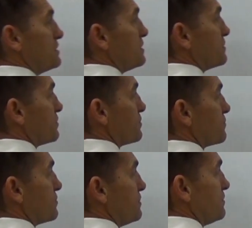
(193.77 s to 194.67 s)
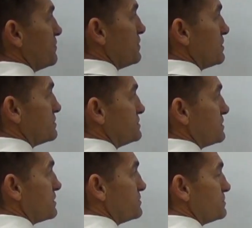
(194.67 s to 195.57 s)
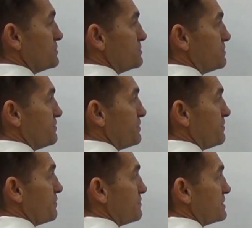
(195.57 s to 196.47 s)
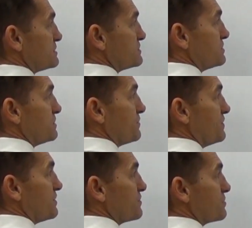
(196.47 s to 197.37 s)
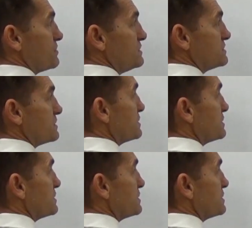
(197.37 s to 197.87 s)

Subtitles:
Now the 3 there, because you're going to do the derivative of that as well, that 3 is going